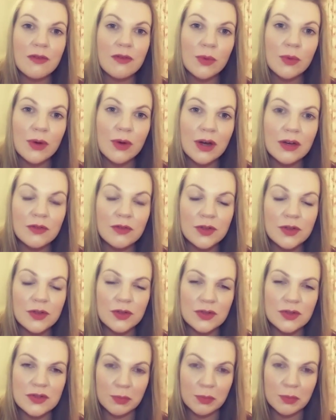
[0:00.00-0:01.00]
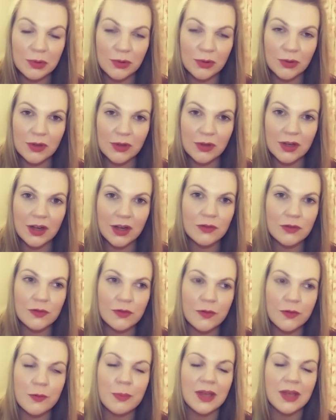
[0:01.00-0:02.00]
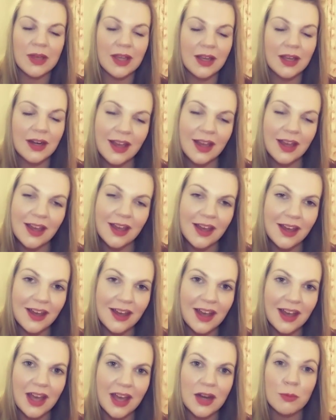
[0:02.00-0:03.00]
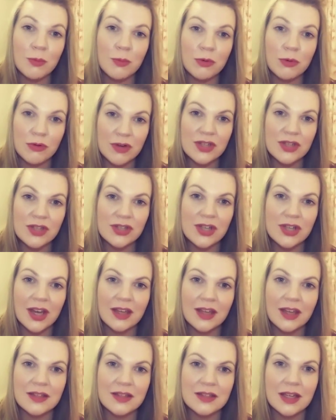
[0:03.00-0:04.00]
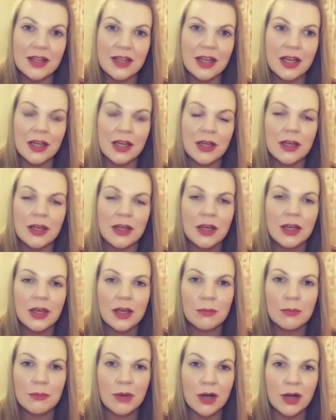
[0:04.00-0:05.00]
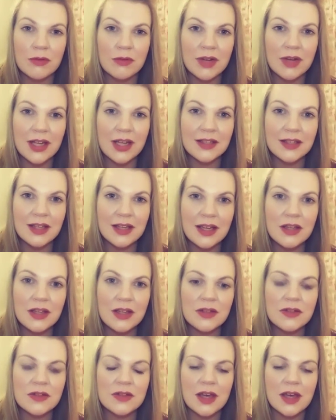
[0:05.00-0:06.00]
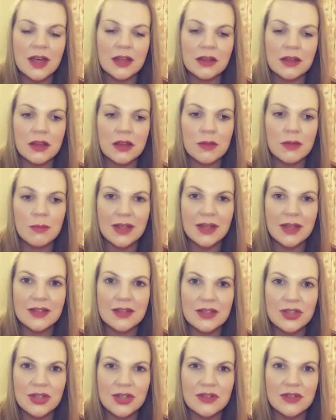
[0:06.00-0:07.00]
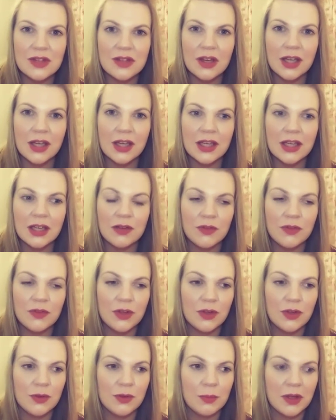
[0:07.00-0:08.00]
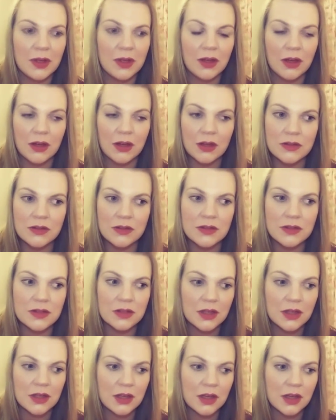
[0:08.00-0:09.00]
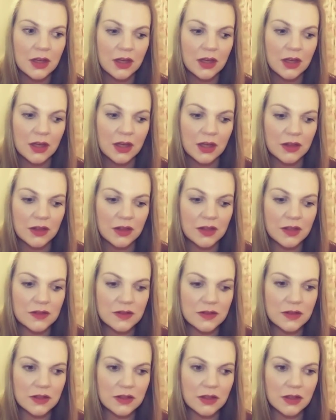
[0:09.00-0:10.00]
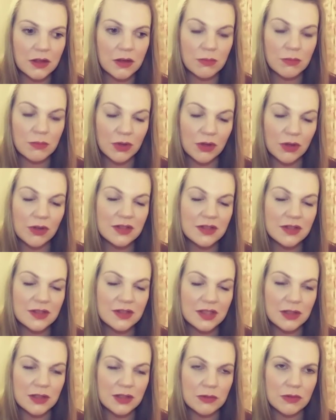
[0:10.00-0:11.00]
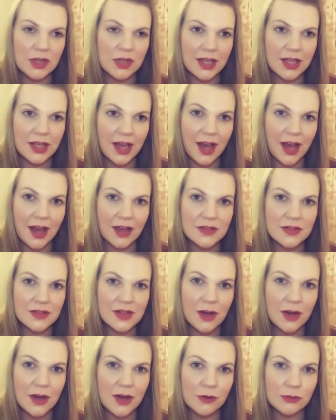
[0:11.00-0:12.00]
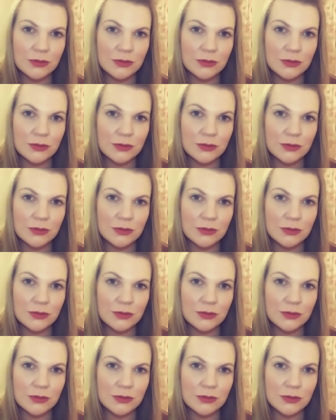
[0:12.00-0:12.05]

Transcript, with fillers: my readings and the messages that I give you because this community really has helped me to feel like I have somewhere to express my truth